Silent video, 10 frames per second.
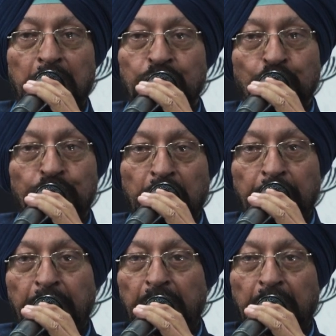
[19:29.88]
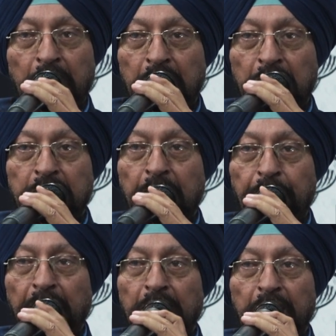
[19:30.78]
The social media is
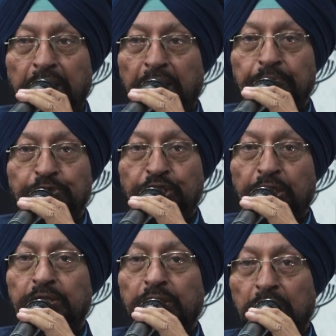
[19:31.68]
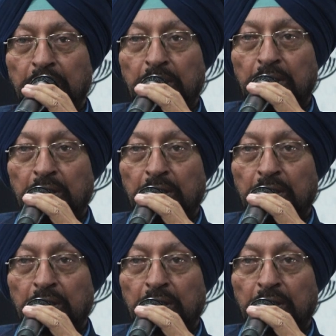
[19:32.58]
a big game changer.